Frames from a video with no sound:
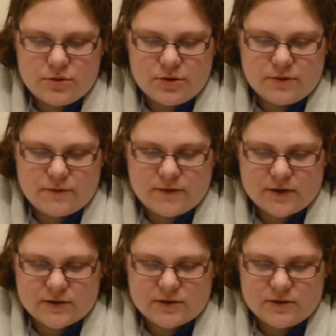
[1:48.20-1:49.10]
No
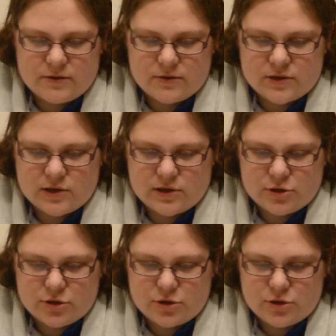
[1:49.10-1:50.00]
fuss. No
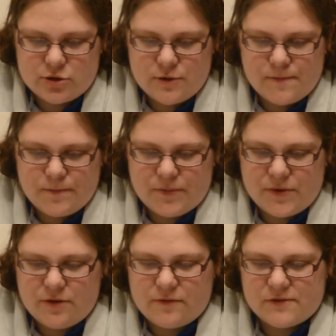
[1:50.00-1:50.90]
slush.
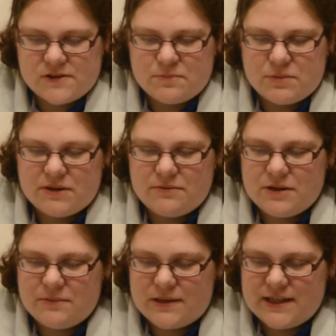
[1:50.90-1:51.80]
No frostbite
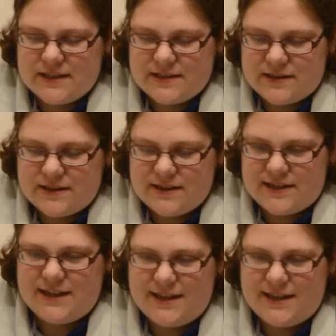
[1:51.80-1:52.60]
when you play inside.